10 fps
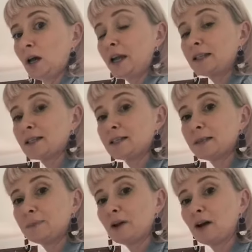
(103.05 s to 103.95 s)
It's a
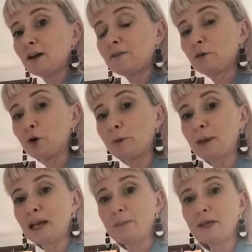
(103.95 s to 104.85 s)
zip line for her
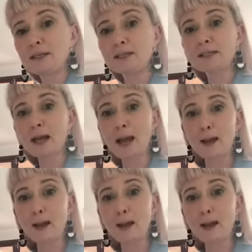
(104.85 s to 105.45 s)
babies.